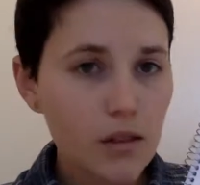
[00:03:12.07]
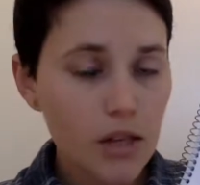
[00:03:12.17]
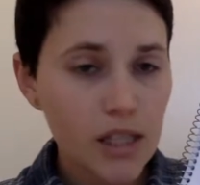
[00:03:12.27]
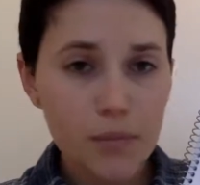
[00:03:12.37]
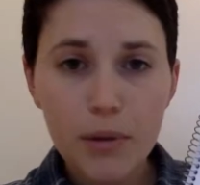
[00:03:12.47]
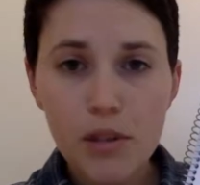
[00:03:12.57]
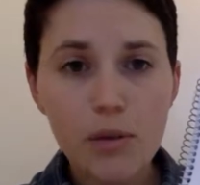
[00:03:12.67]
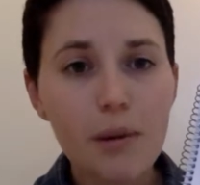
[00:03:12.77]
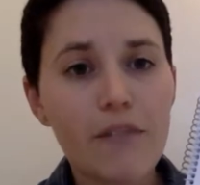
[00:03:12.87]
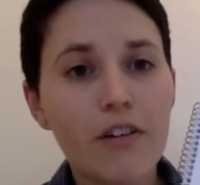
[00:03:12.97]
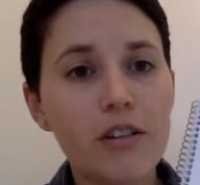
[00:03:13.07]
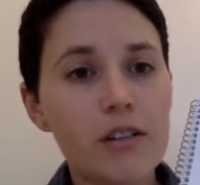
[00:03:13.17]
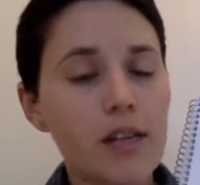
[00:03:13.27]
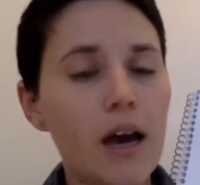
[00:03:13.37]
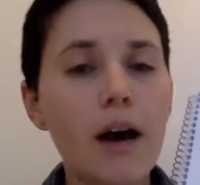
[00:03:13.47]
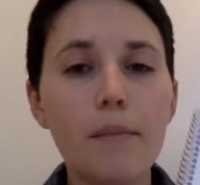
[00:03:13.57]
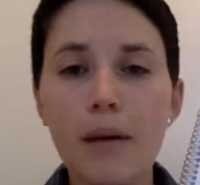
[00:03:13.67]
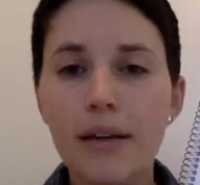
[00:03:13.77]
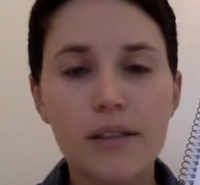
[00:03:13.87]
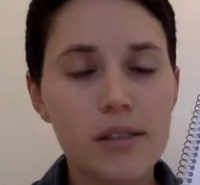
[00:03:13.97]
It's personal preference,
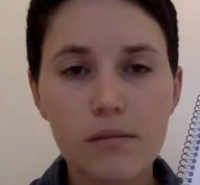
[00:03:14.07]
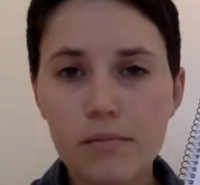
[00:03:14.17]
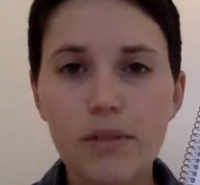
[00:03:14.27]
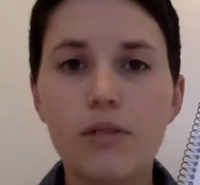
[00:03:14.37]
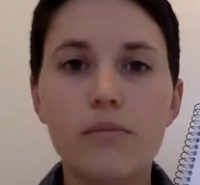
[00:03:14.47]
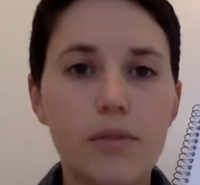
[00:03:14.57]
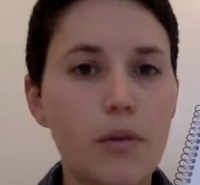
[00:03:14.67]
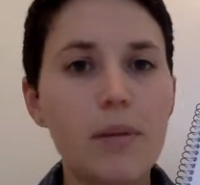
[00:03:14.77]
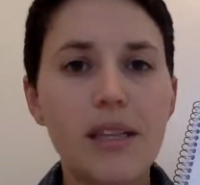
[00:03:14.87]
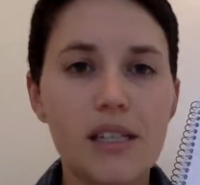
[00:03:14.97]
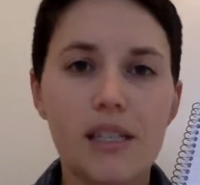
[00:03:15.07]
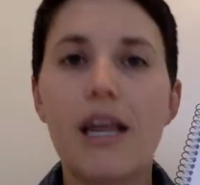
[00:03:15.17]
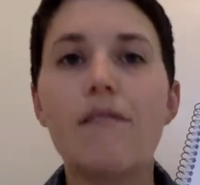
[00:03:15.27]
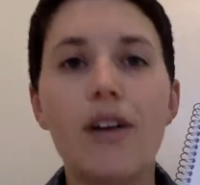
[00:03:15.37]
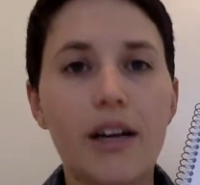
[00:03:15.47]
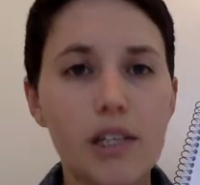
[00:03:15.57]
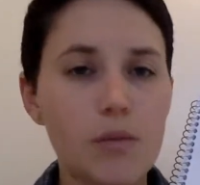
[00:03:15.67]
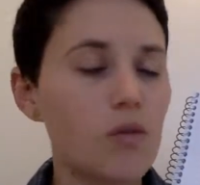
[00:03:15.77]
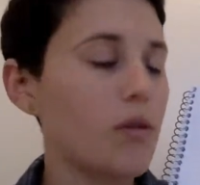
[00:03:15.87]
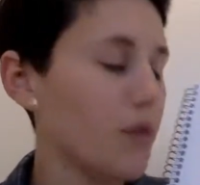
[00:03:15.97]
and it's, there'll be this slight variance
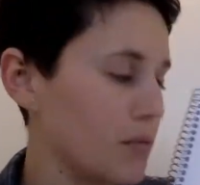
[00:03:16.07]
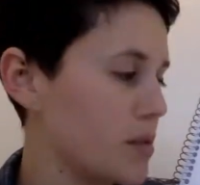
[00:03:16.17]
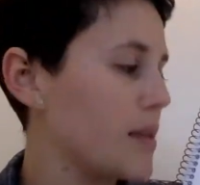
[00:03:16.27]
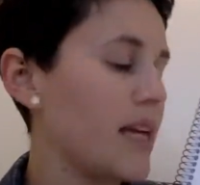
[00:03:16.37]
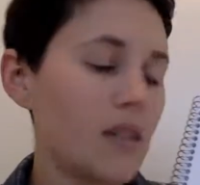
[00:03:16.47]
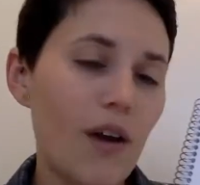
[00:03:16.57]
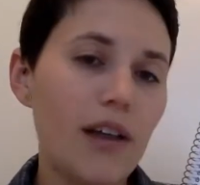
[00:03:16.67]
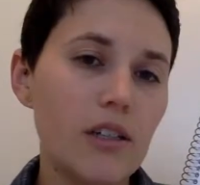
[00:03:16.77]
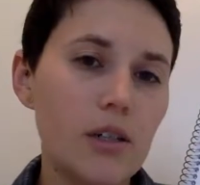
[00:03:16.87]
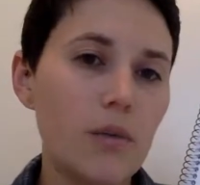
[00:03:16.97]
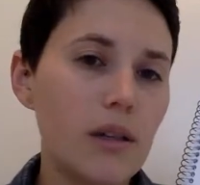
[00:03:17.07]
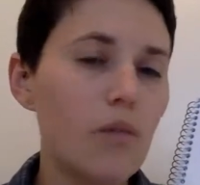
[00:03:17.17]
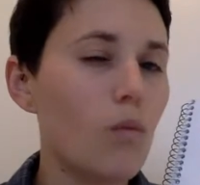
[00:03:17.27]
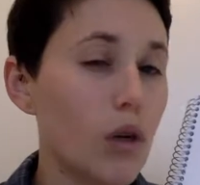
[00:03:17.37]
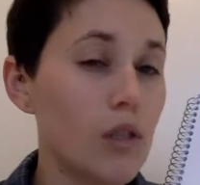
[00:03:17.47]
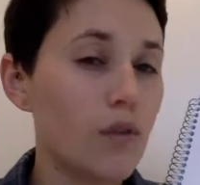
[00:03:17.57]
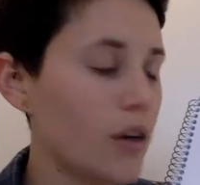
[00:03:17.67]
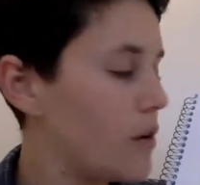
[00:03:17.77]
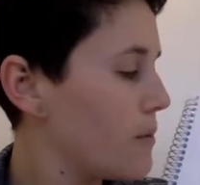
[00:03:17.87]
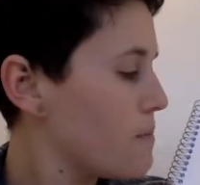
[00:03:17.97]
between rooms, but that's fine. Just do what works for
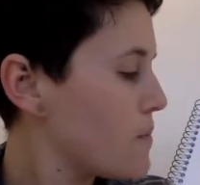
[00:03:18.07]
you.